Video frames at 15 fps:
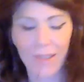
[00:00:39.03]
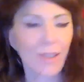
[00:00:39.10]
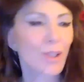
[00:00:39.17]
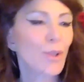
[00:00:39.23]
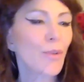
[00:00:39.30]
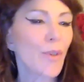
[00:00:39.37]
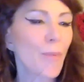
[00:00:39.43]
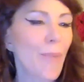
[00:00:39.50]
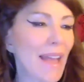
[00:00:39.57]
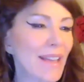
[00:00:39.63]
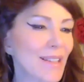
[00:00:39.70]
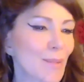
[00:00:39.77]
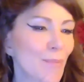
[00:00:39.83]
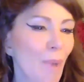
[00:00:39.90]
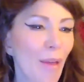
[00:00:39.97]
to the
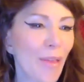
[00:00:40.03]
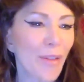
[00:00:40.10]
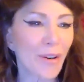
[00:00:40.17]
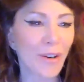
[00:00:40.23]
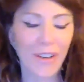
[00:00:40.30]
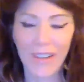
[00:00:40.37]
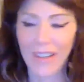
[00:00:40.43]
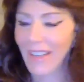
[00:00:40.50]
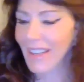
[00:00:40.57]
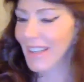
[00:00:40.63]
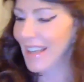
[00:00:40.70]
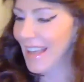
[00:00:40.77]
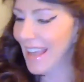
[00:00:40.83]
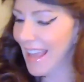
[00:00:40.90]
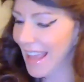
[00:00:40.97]
best mother
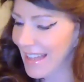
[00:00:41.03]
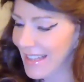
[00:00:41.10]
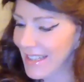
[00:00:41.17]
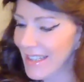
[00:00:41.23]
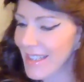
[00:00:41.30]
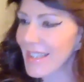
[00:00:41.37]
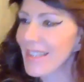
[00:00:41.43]
and